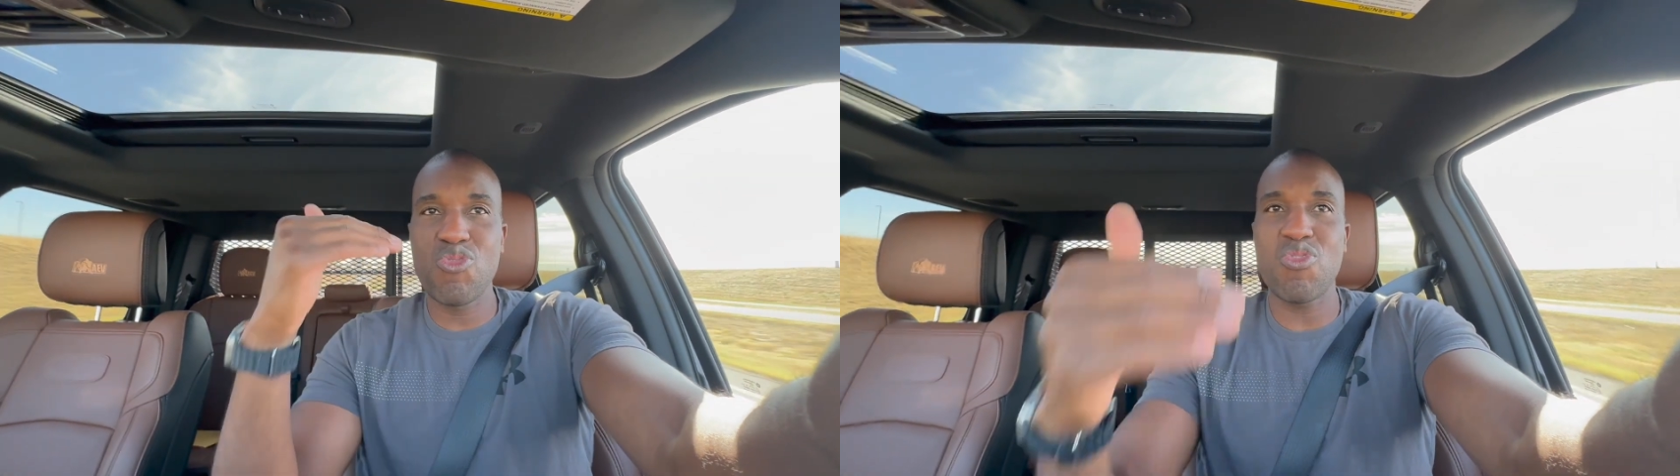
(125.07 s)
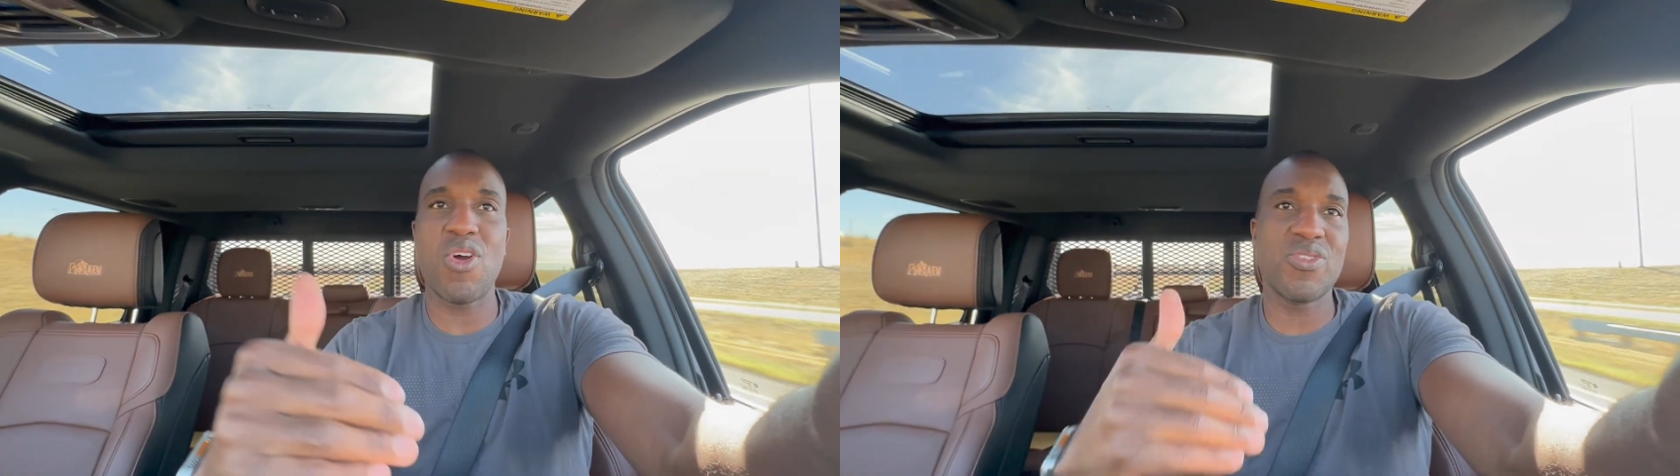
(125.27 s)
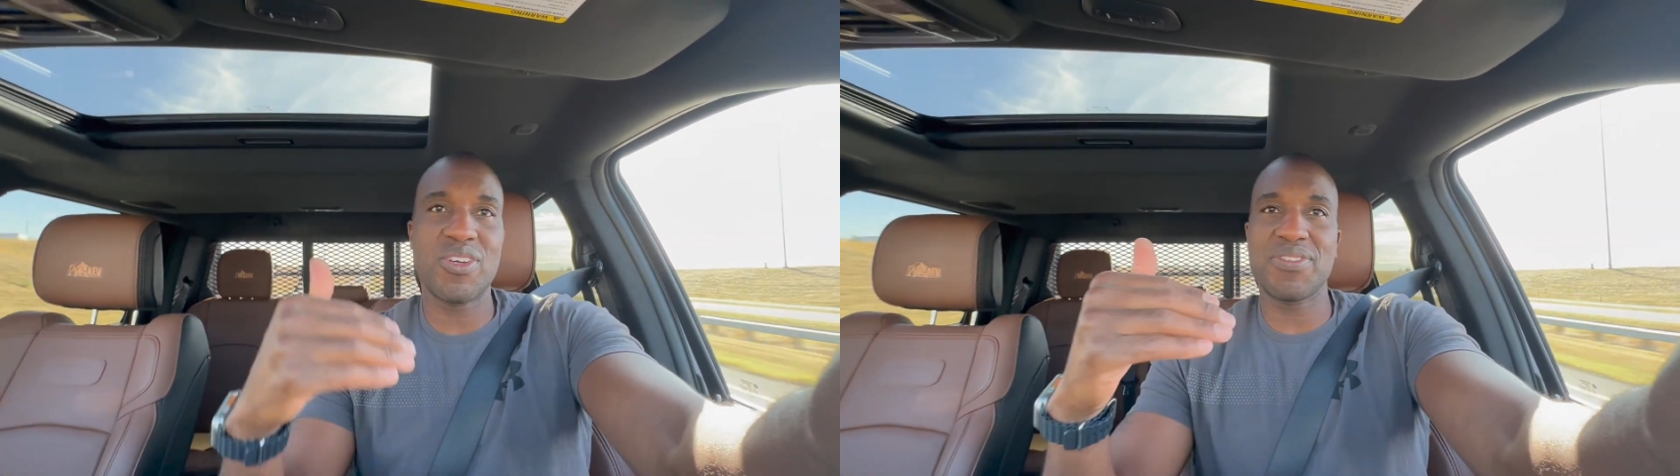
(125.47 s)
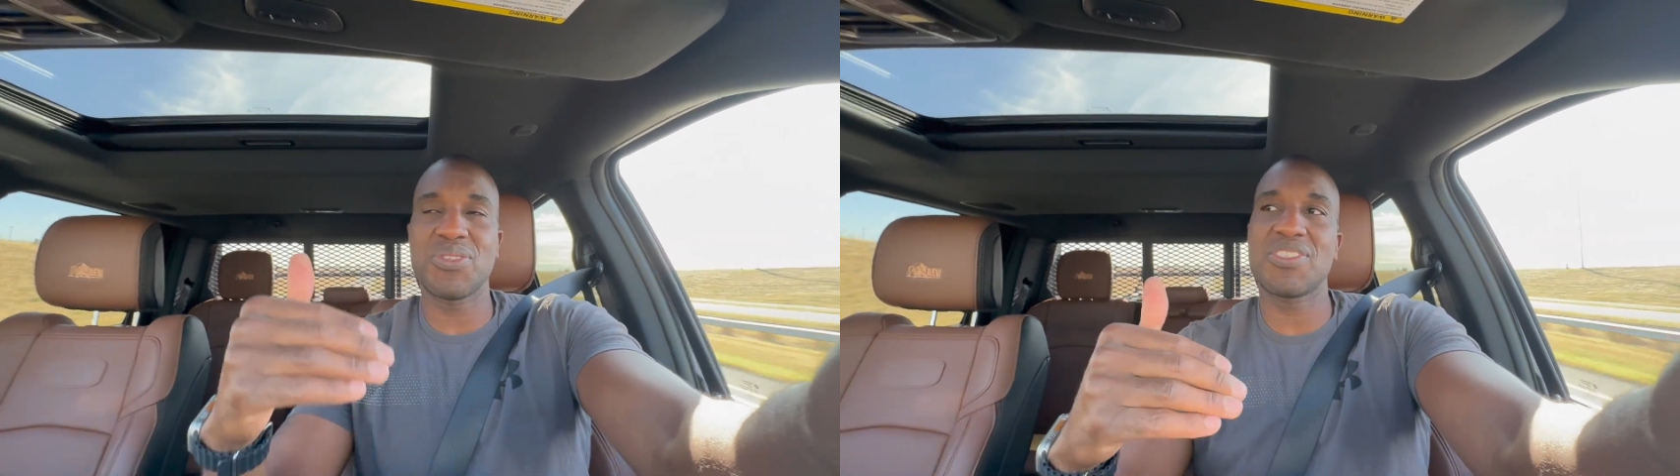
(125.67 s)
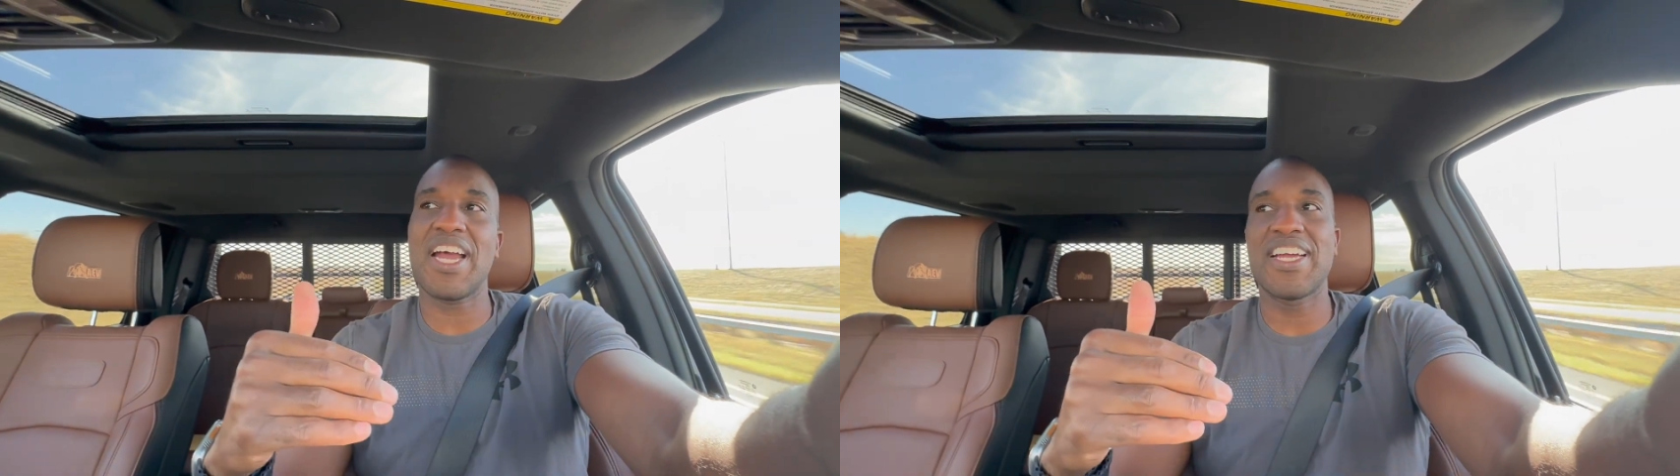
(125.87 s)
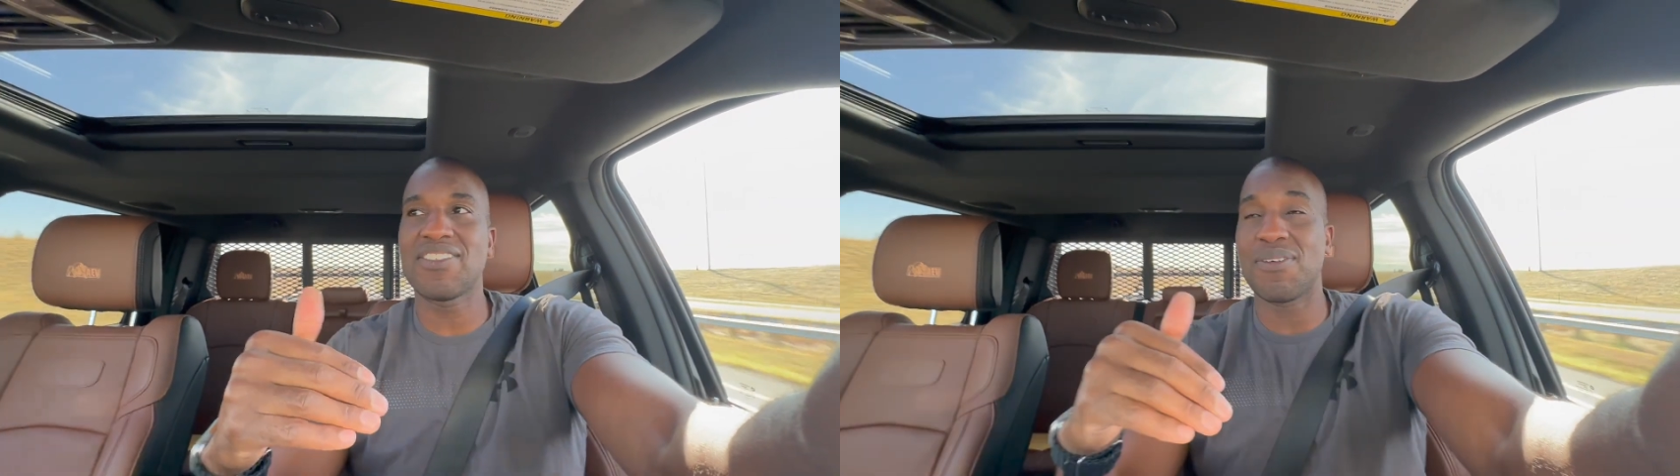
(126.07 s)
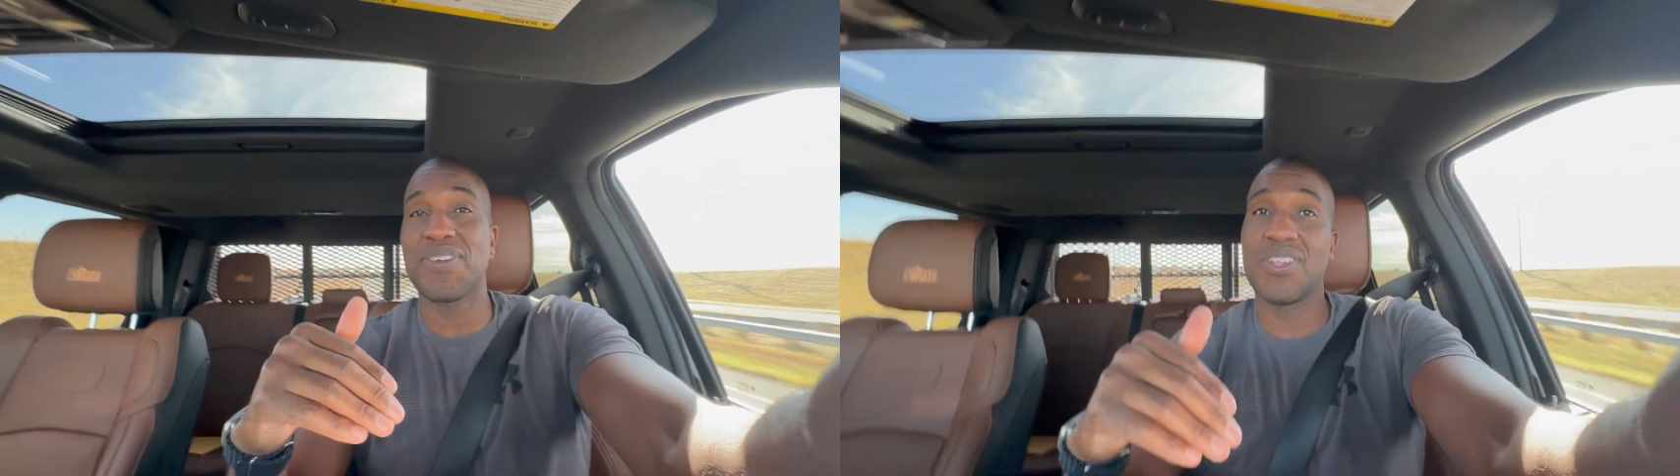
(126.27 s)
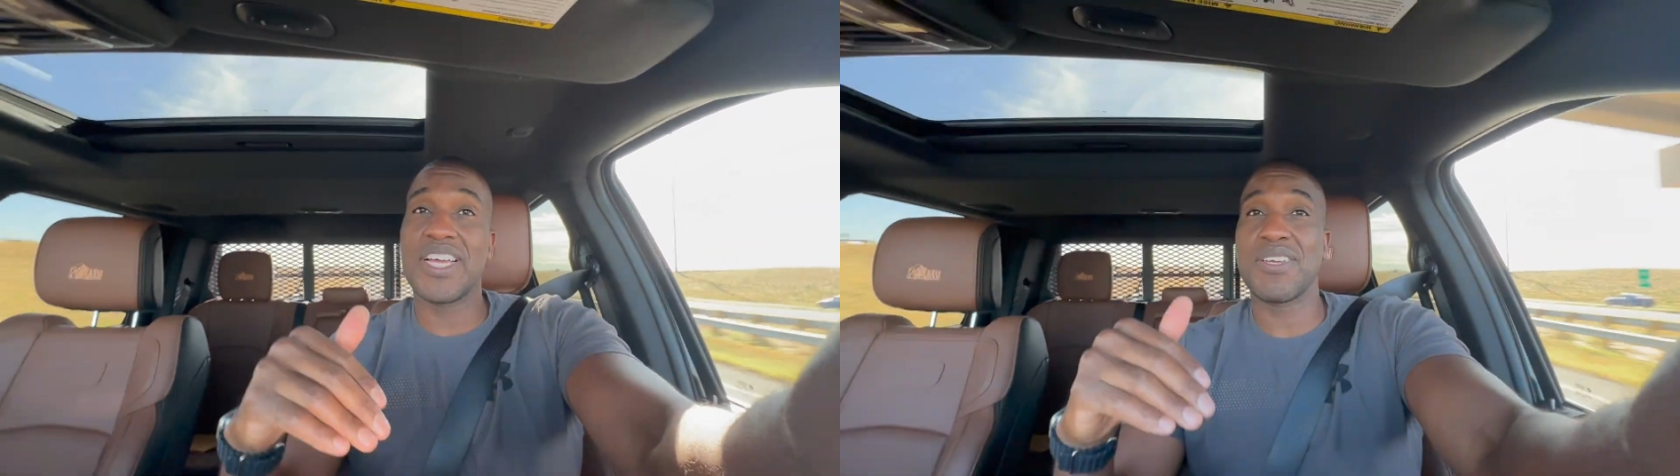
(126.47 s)
drone of those tires that
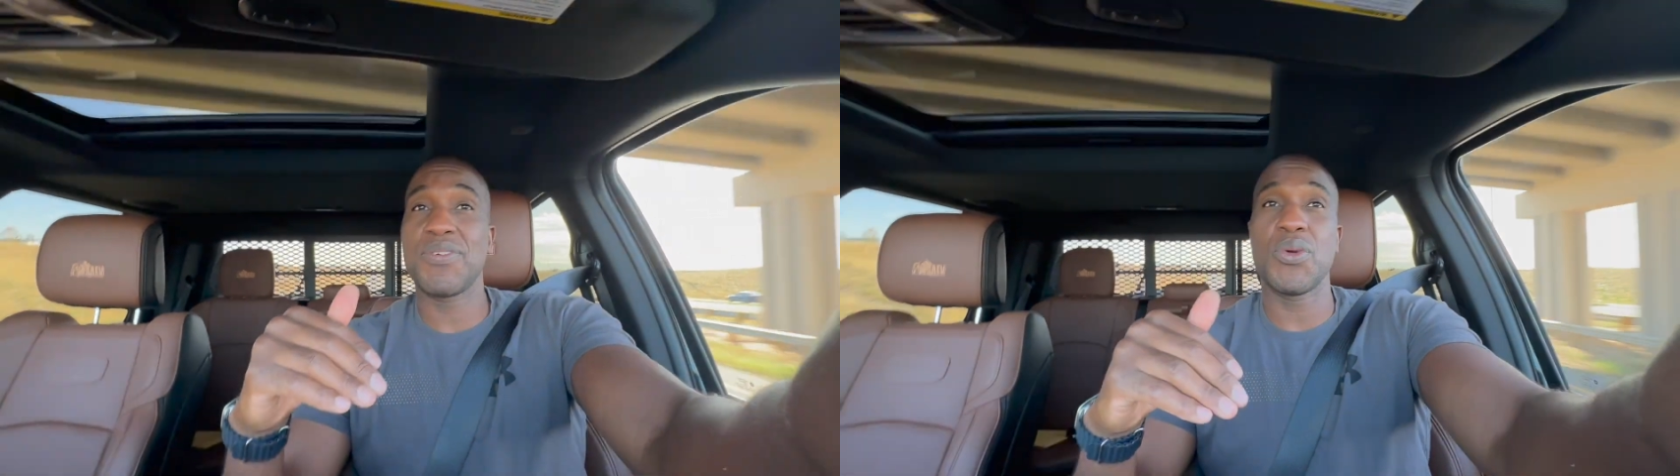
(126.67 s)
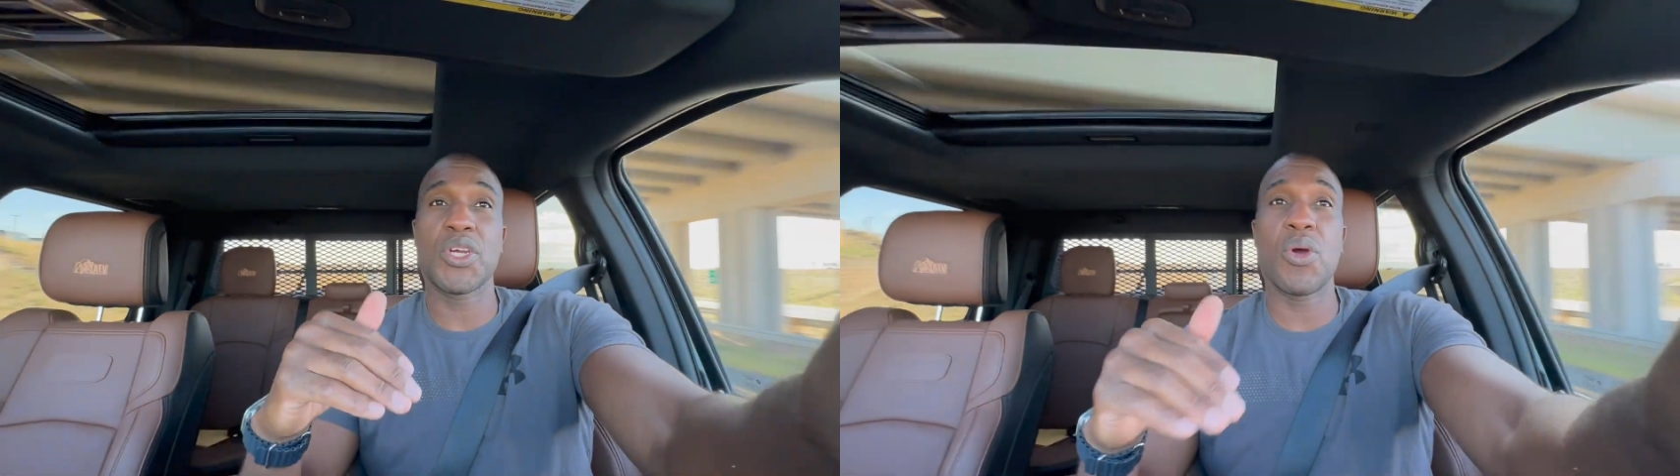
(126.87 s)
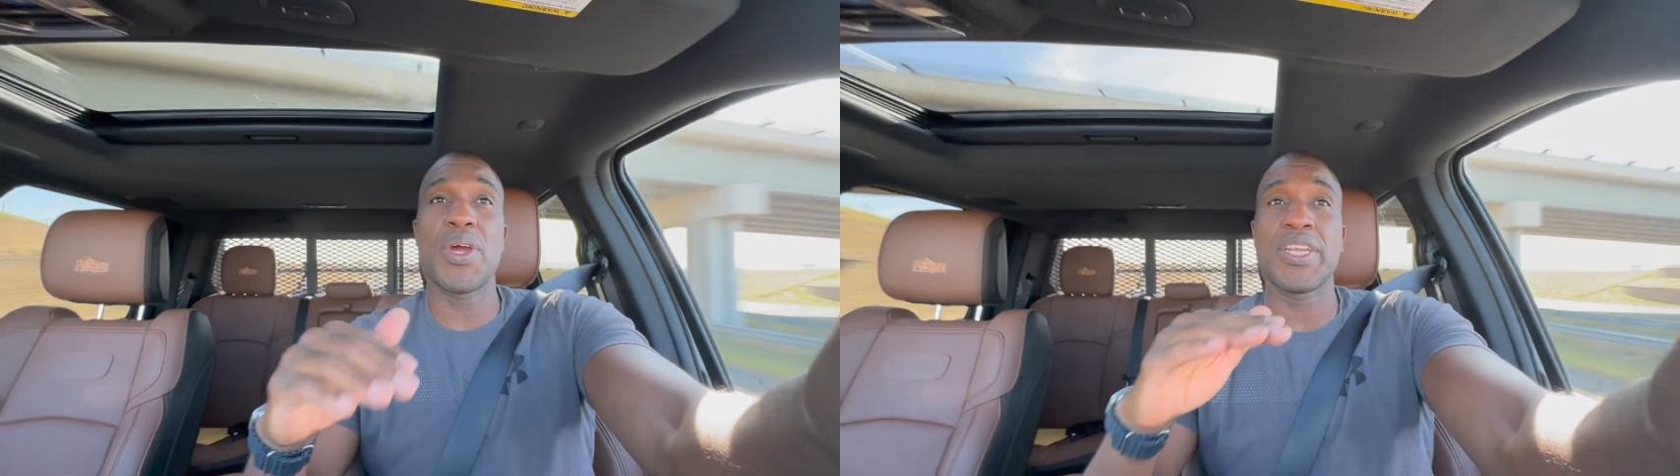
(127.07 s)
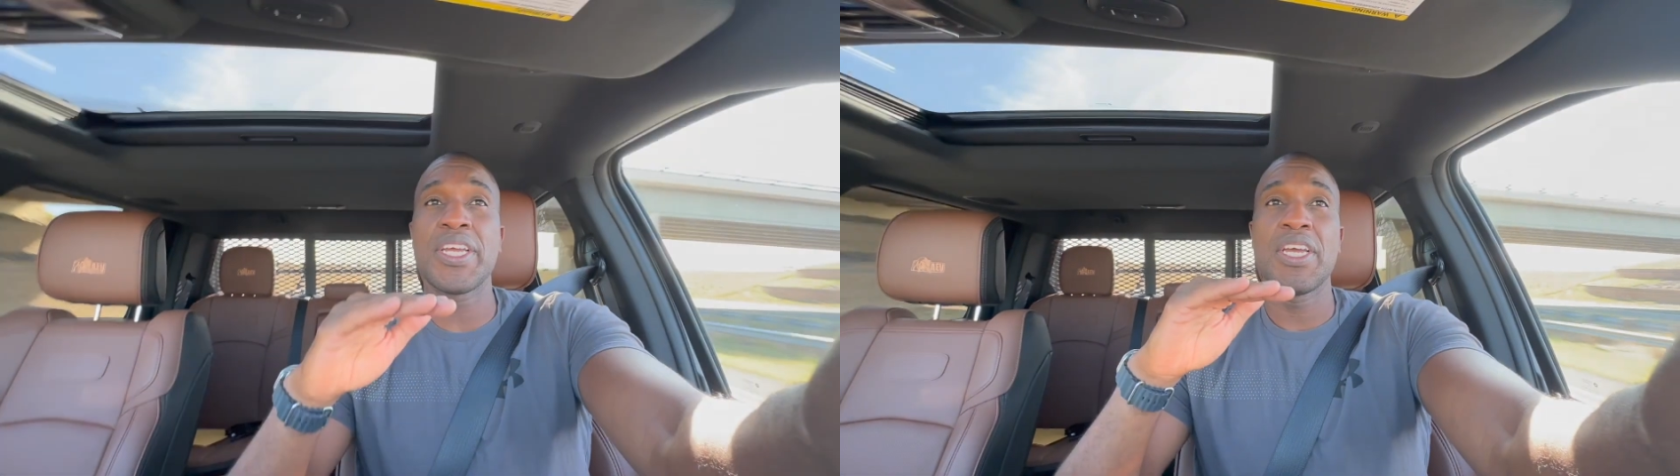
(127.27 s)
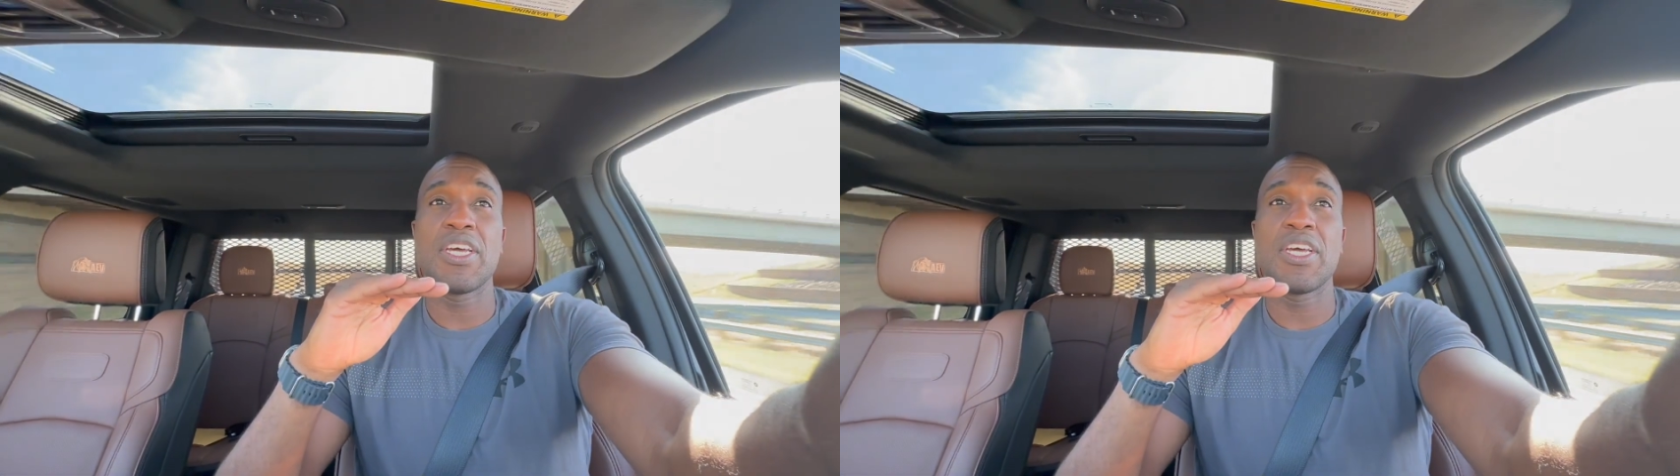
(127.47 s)
feel like if you were going